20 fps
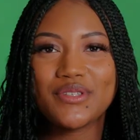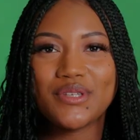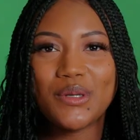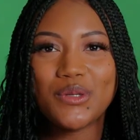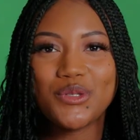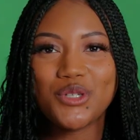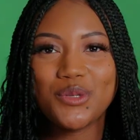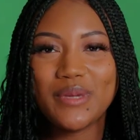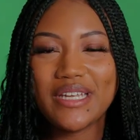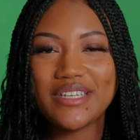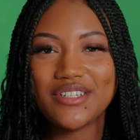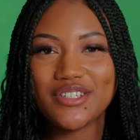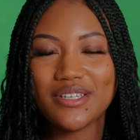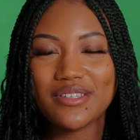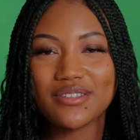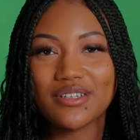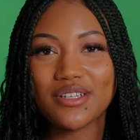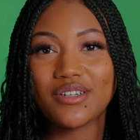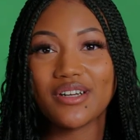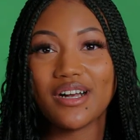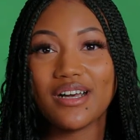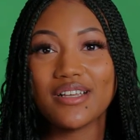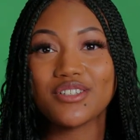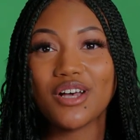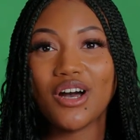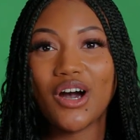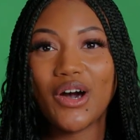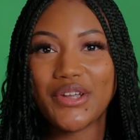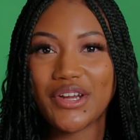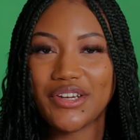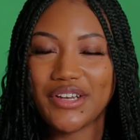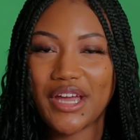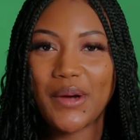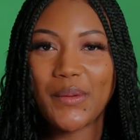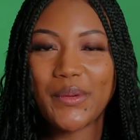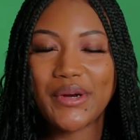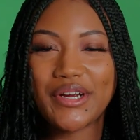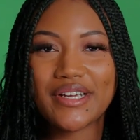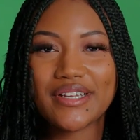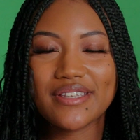social mentions across all your
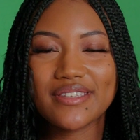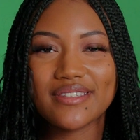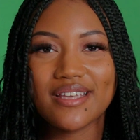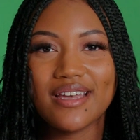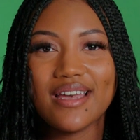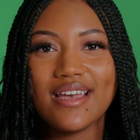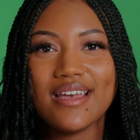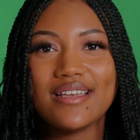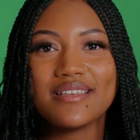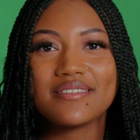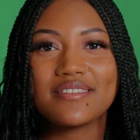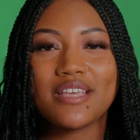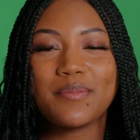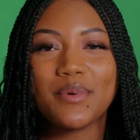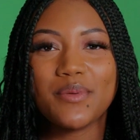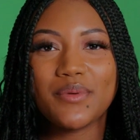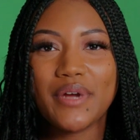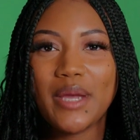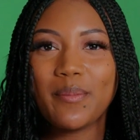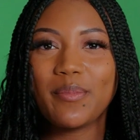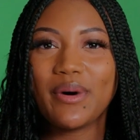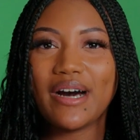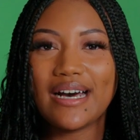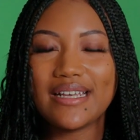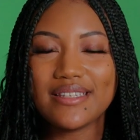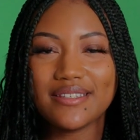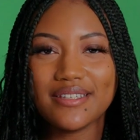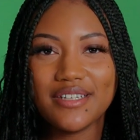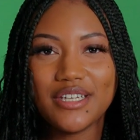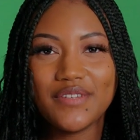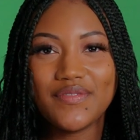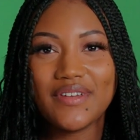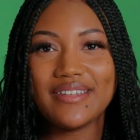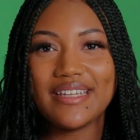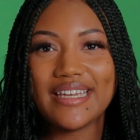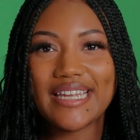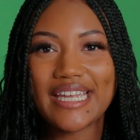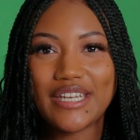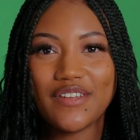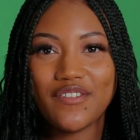networks. Separate positive and
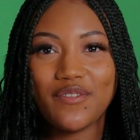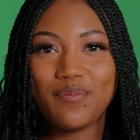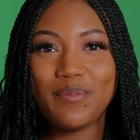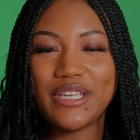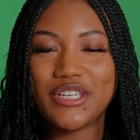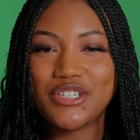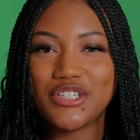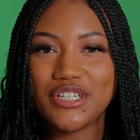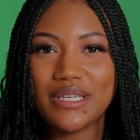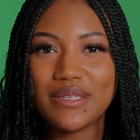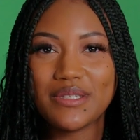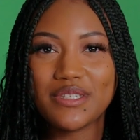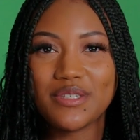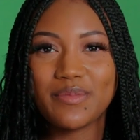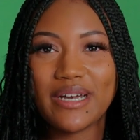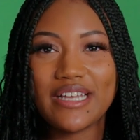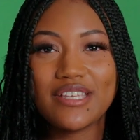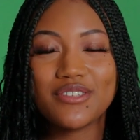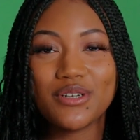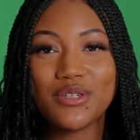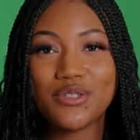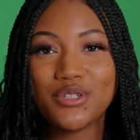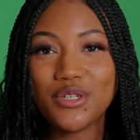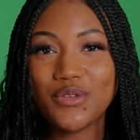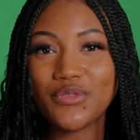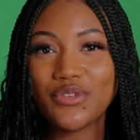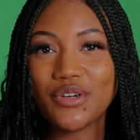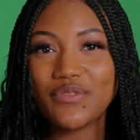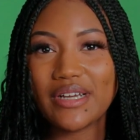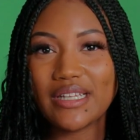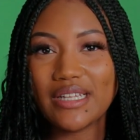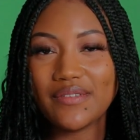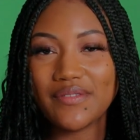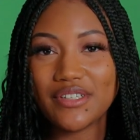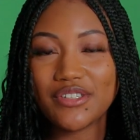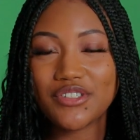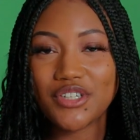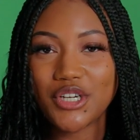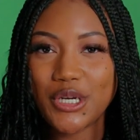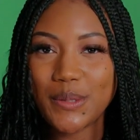negative mentions by searching for
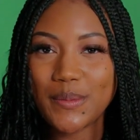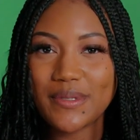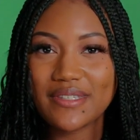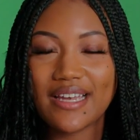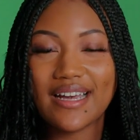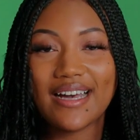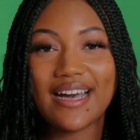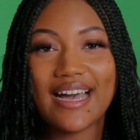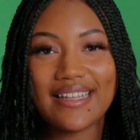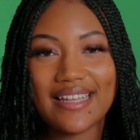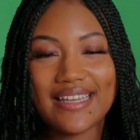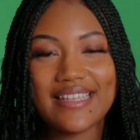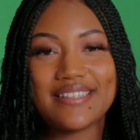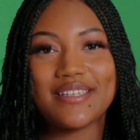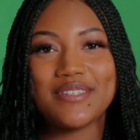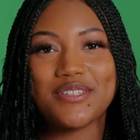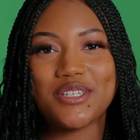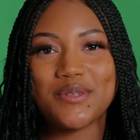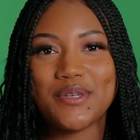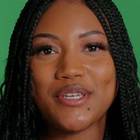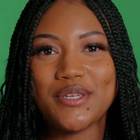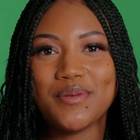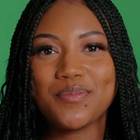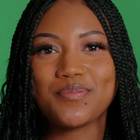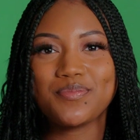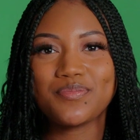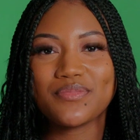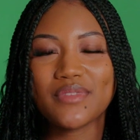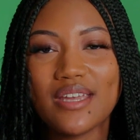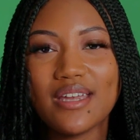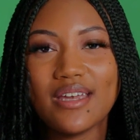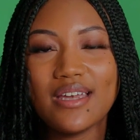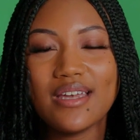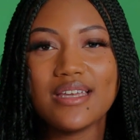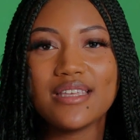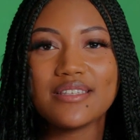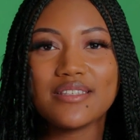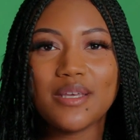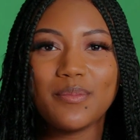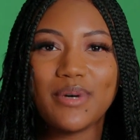relevant terms that highlight sentiment.
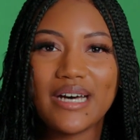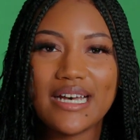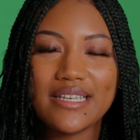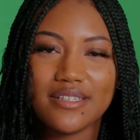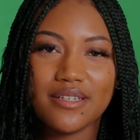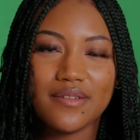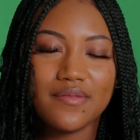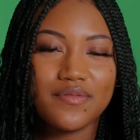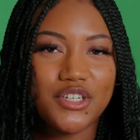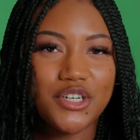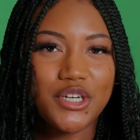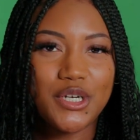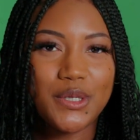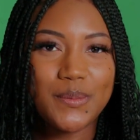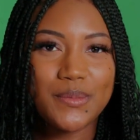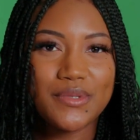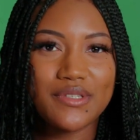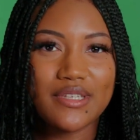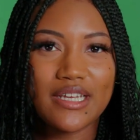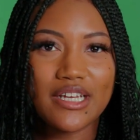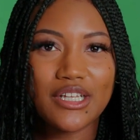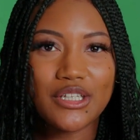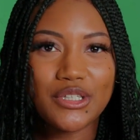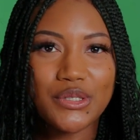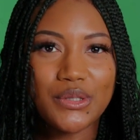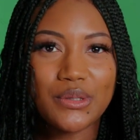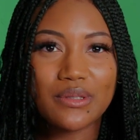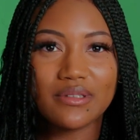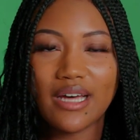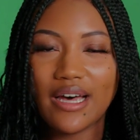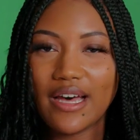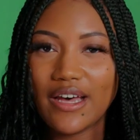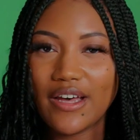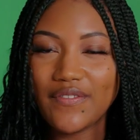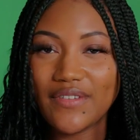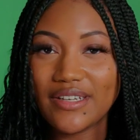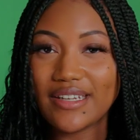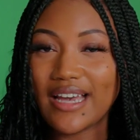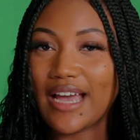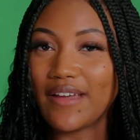Some positive terms include
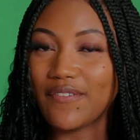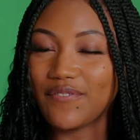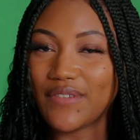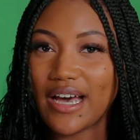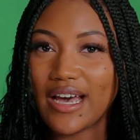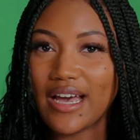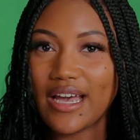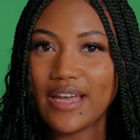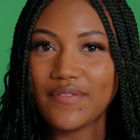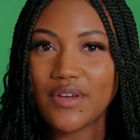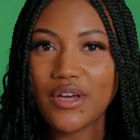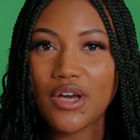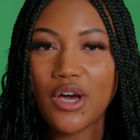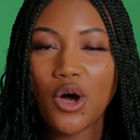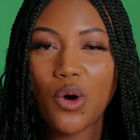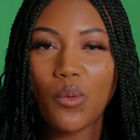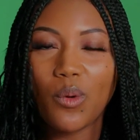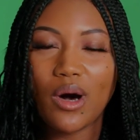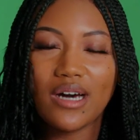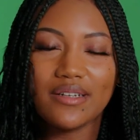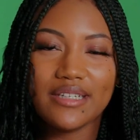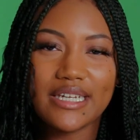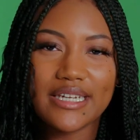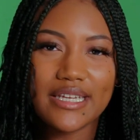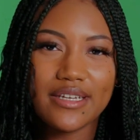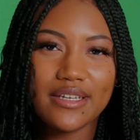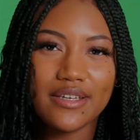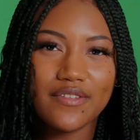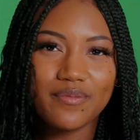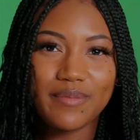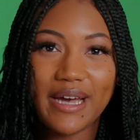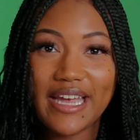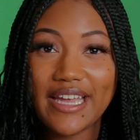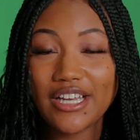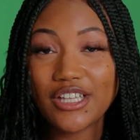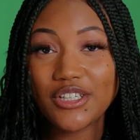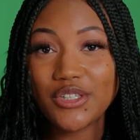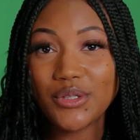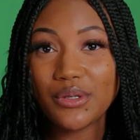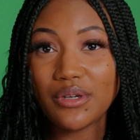love and high five, while negative might
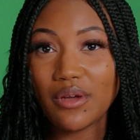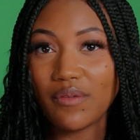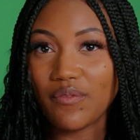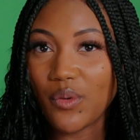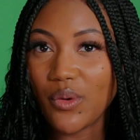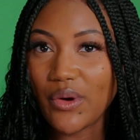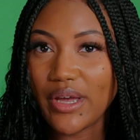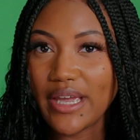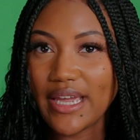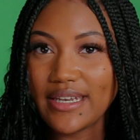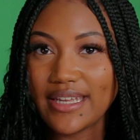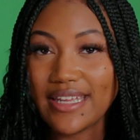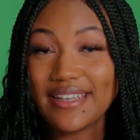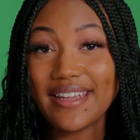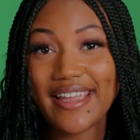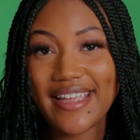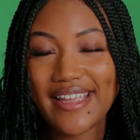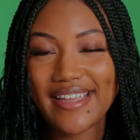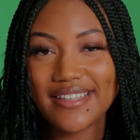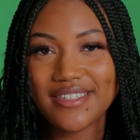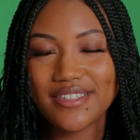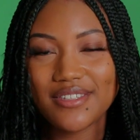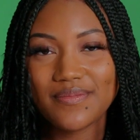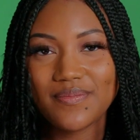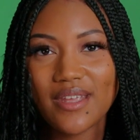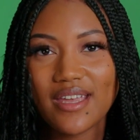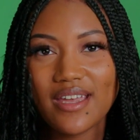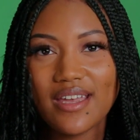include avoid and hate.